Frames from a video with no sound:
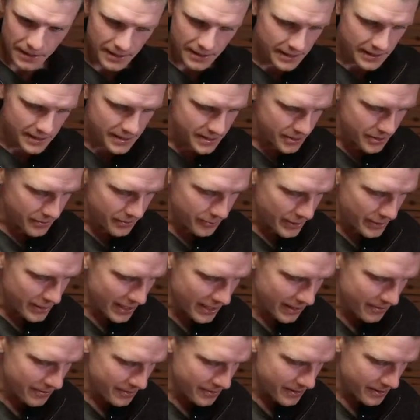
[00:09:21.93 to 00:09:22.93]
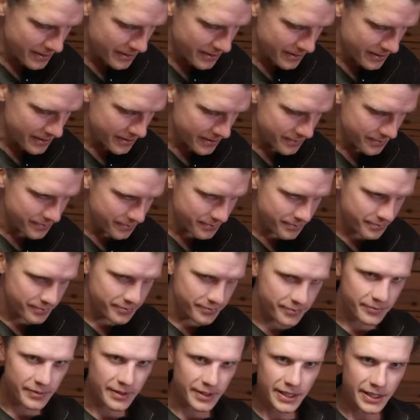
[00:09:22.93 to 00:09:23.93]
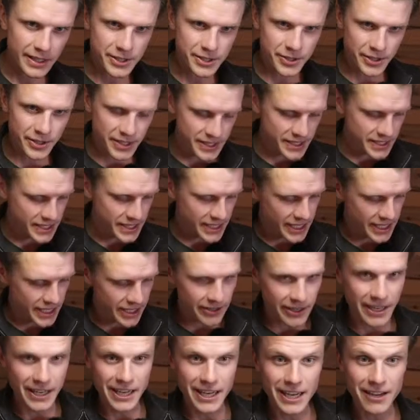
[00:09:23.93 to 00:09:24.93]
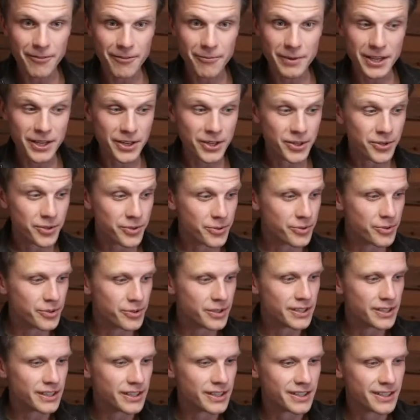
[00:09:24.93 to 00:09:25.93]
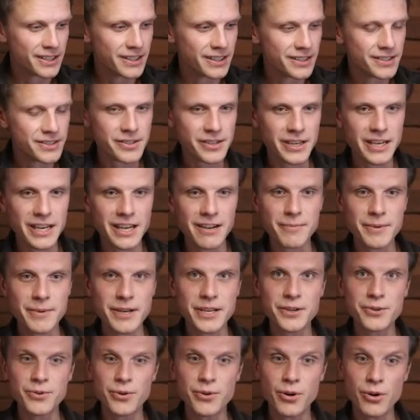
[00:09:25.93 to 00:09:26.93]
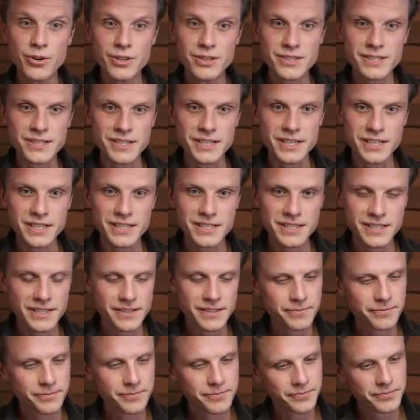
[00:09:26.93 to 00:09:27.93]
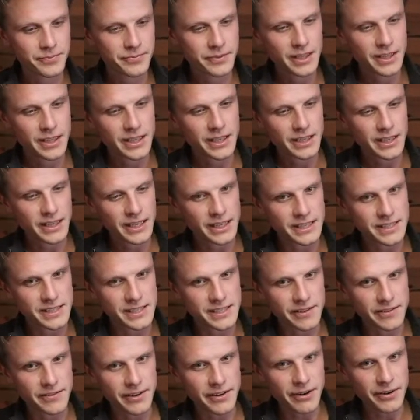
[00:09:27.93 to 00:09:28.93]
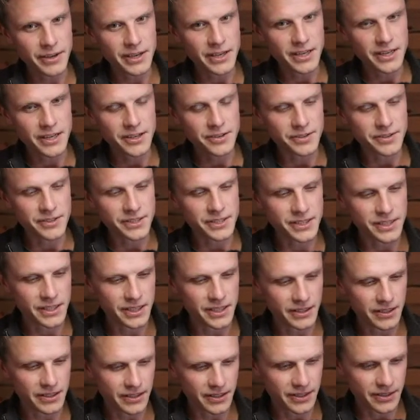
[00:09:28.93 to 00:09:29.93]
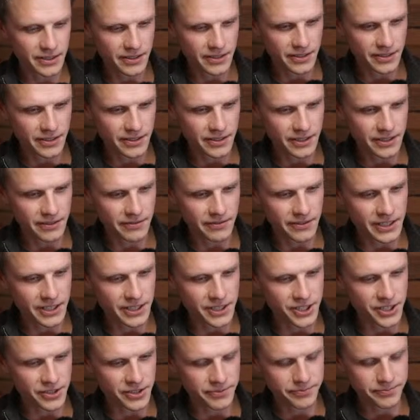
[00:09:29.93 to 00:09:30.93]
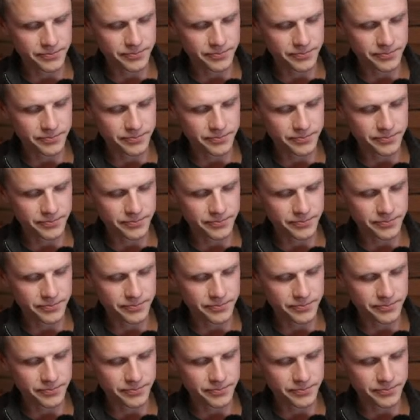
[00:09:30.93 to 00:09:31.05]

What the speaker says: So if we have the, as you can see here, I have my new, I have my new oil sticks. It's a very interesting invention,